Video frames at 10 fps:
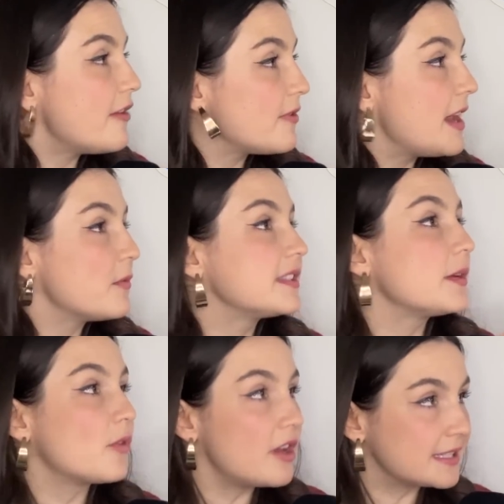right? Where it's
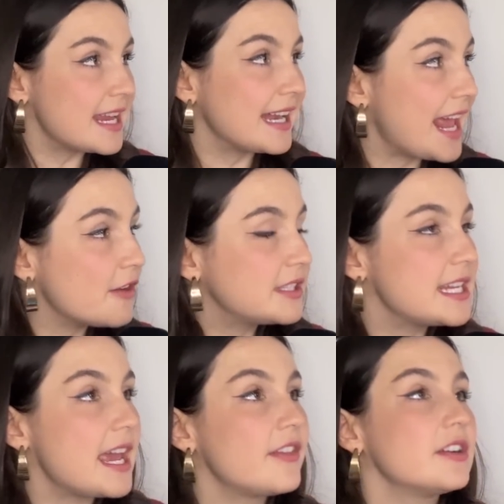like we're all staying in a house
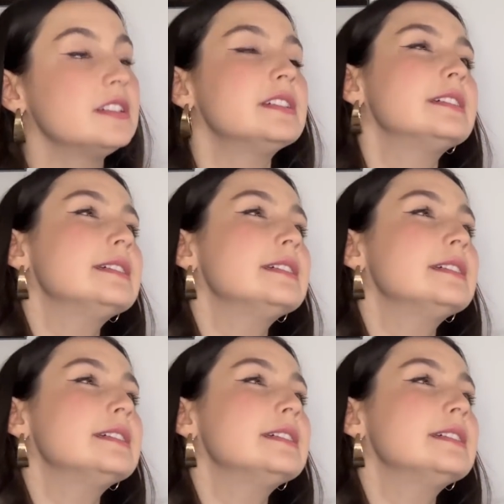together,